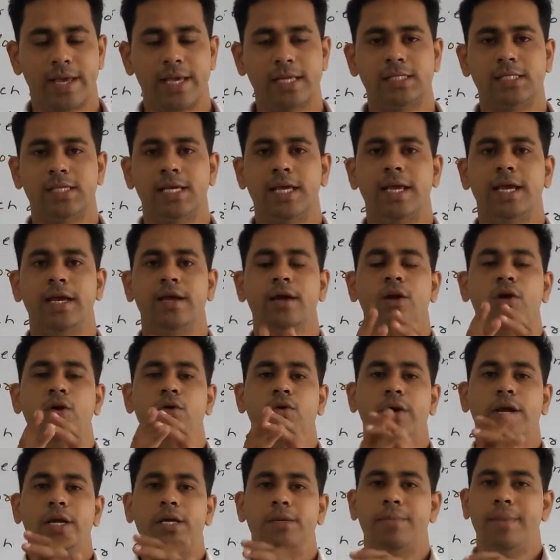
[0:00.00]
say
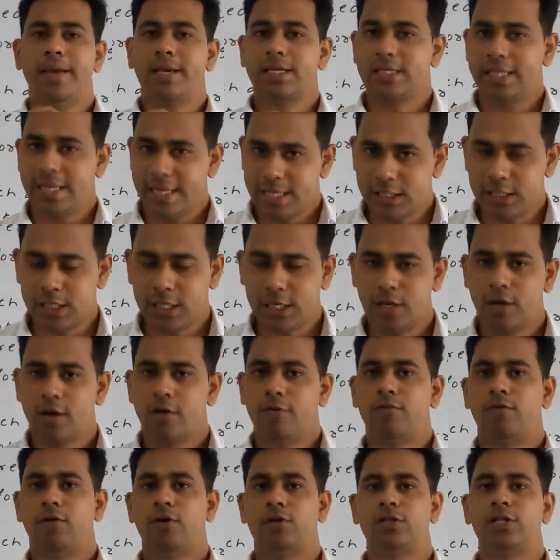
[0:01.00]
it makes easy
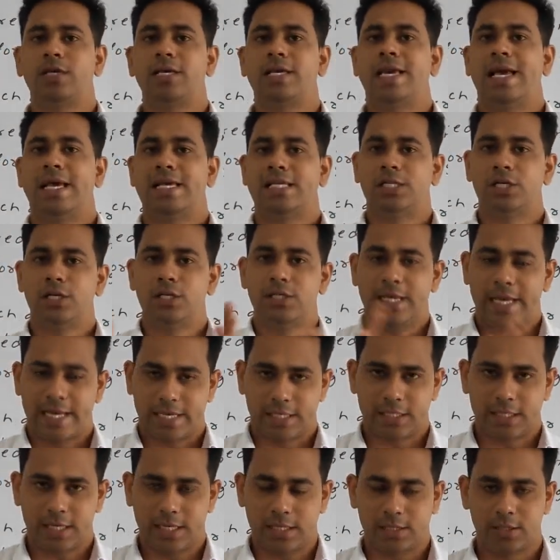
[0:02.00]
for the gaseous
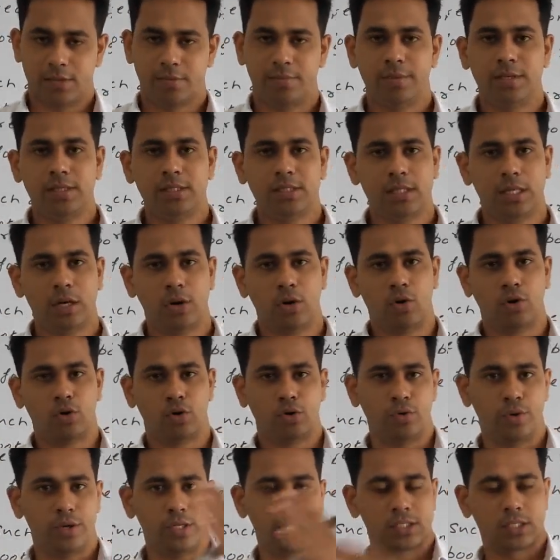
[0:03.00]
exchange, means the
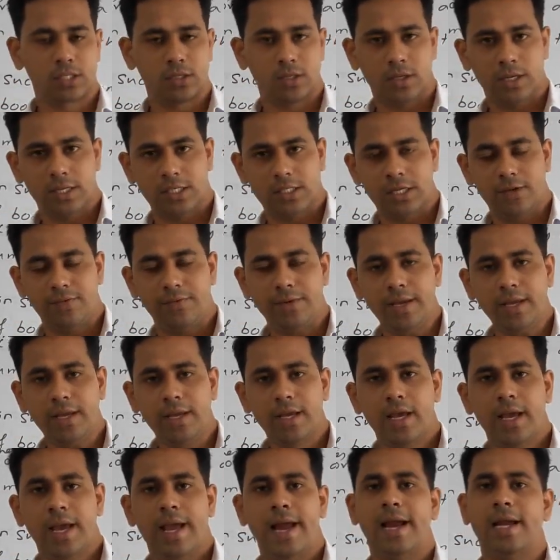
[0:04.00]
O2 is receiving
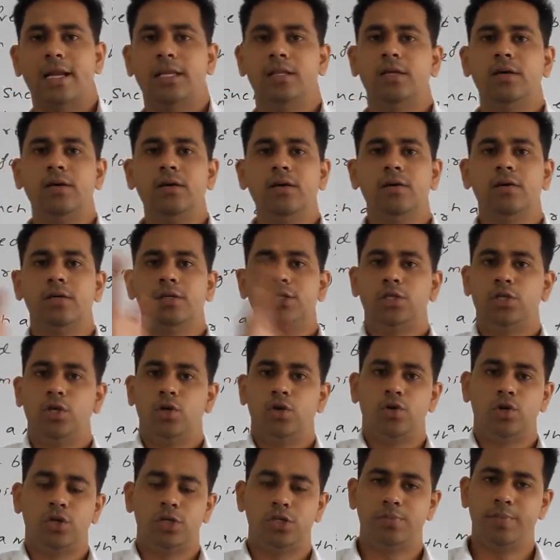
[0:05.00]
and the
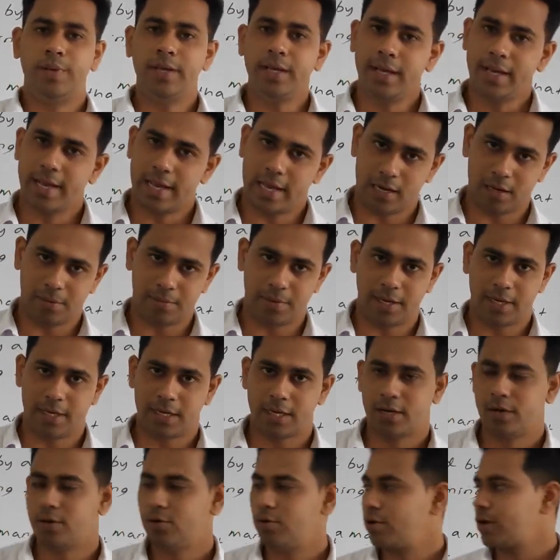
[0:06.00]
CO2 is being
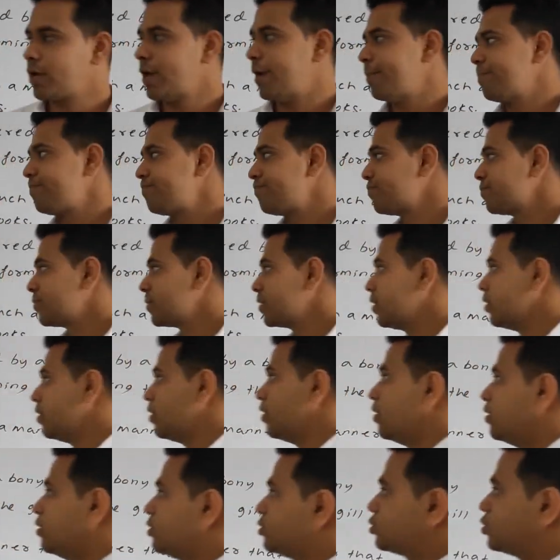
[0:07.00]
eliminated. Okay,
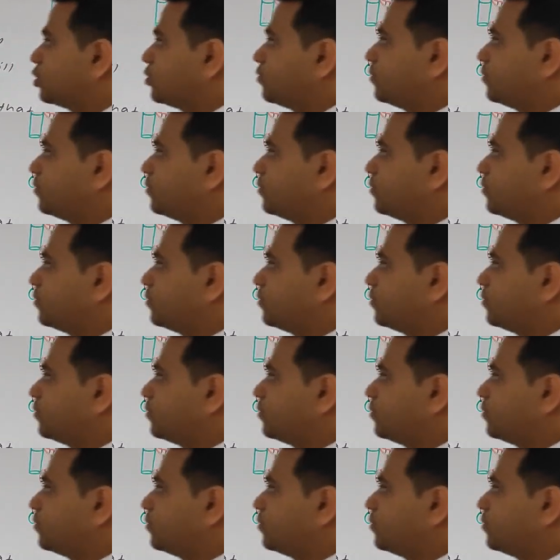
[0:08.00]
so we